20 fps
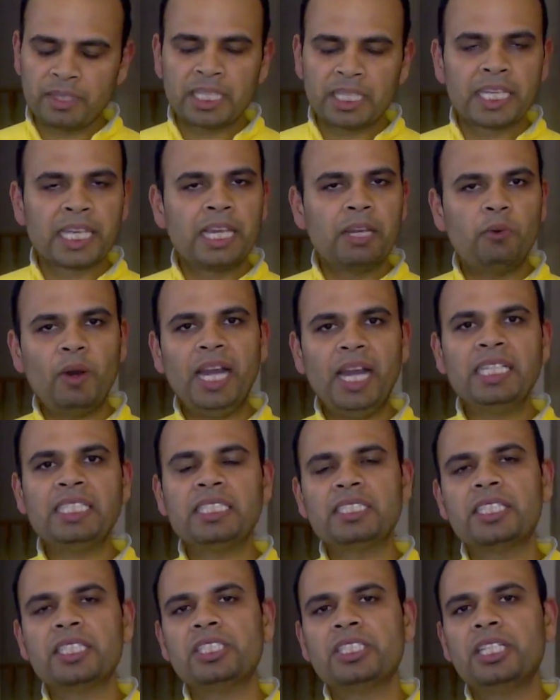a vise is
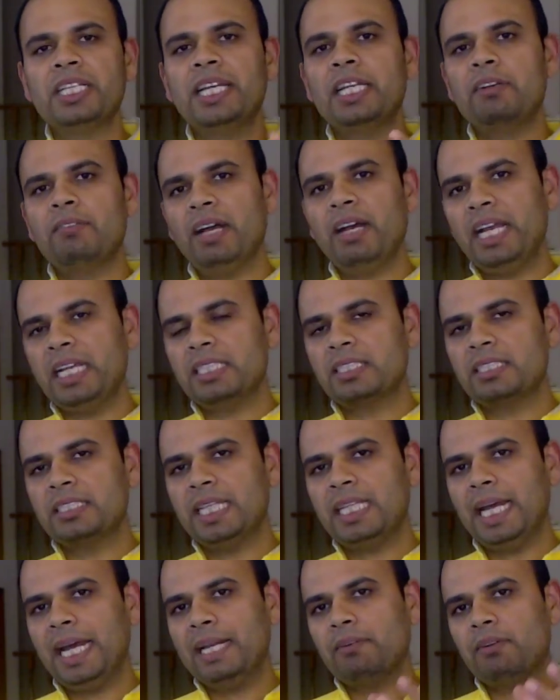essentially a device
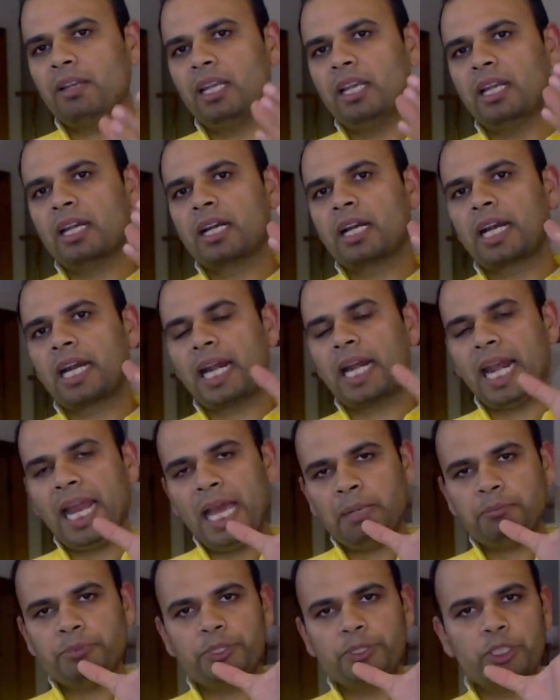that will
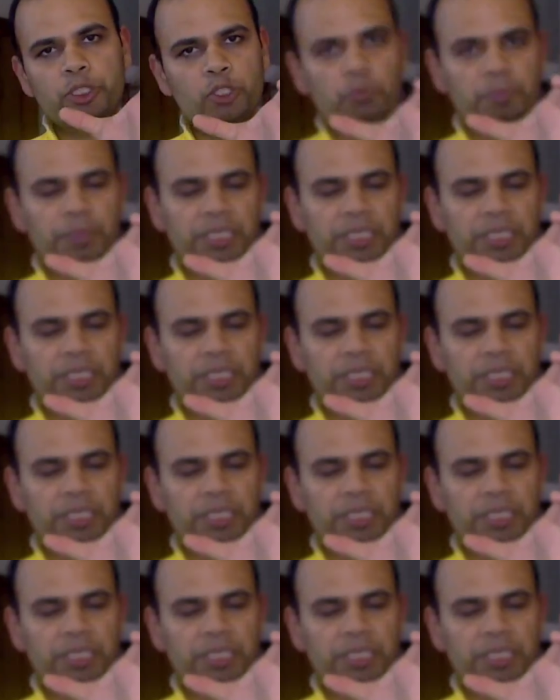clamp two